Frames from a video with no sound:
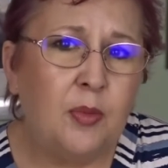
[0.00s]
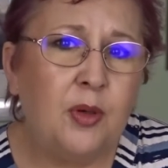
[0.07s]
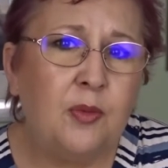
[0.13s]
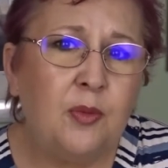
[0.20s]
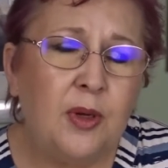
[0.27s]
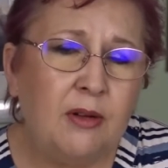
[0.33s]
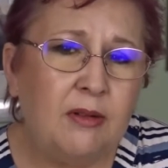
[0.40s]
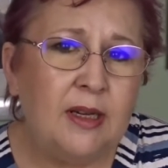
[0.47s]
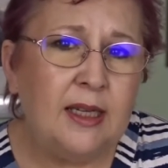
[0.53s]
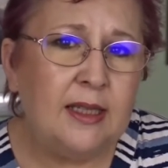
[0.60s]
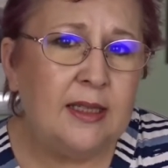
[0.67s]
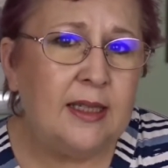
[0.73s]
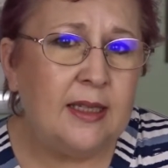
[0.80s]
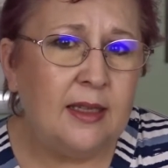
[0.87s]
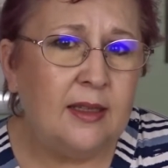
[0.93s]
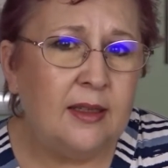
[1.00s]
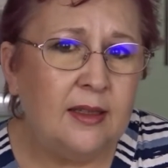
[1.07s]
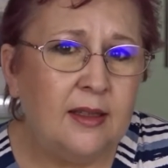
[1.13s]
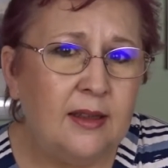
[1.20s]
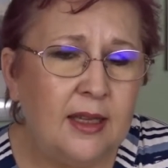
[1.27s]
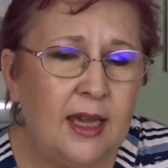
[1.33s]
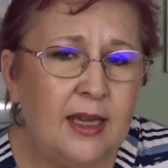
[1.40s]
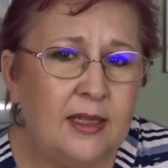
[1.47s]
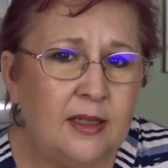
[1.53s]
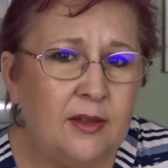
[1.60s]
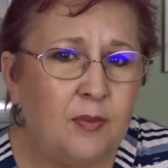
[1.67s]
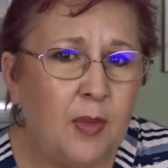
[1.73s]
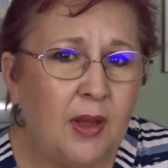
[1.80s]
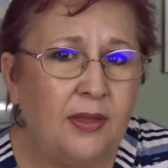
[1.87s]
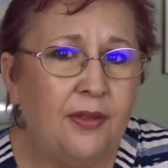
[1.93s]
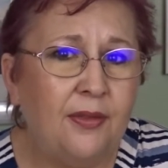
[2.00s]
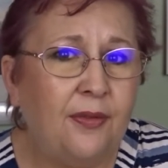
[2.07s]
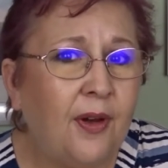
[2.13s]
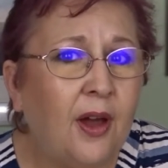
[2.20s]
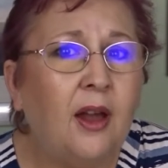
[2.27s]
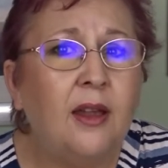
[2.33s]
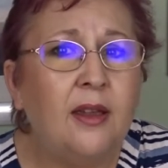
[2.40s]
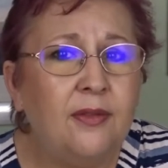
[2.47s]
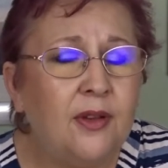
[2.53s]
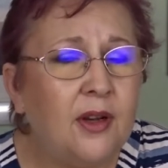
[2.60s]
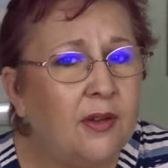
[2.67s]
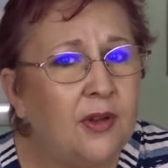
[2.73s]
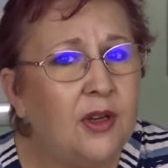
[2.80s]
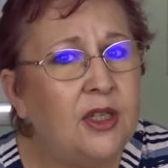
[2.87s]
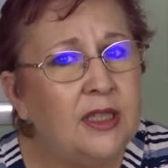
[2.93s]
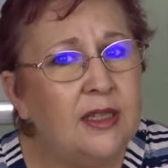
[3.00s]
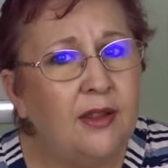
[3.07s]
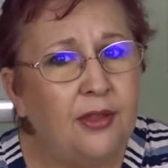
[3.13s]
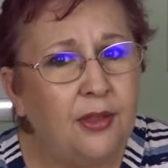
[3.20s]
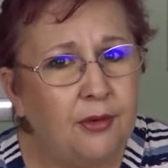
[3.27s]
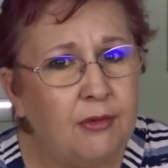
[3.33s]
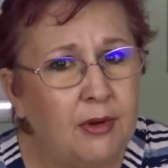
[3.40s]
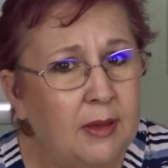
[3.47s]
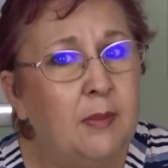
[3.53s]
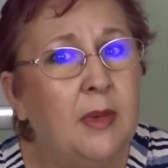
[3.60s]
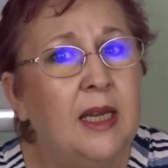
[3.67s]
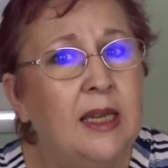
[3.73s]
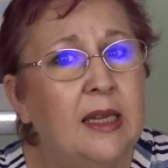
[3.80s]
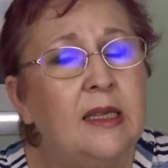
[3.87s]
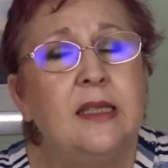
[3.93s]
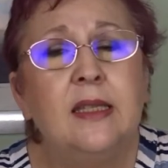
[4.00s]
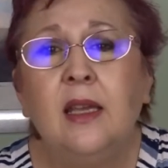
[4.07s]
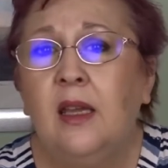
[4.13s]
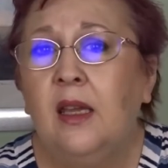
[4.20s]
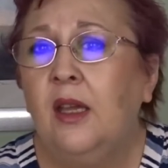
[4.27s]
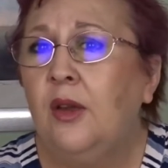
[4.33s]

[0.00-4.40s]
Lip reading: but we're into the end of month 5 and I've only done 3 minis,